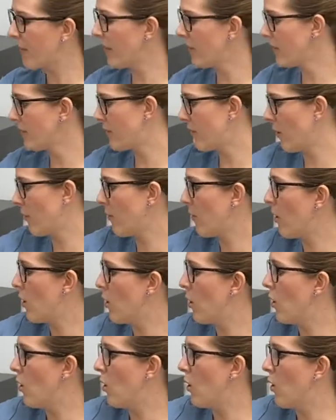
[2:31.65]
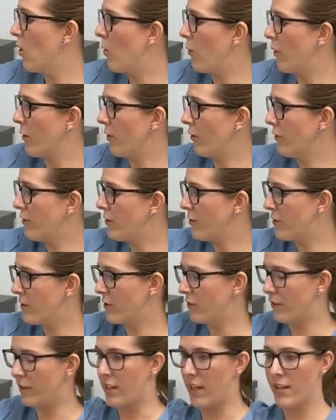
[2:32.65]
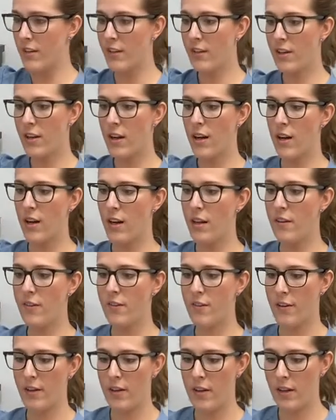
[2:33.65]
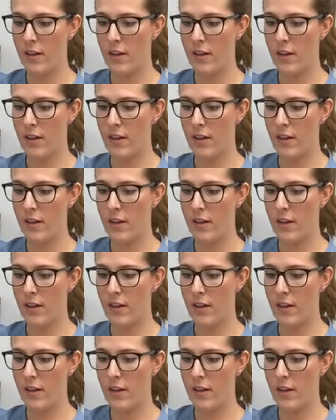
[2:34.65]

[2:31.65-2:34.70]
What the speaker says: So what you'll do is you'll take your cuff.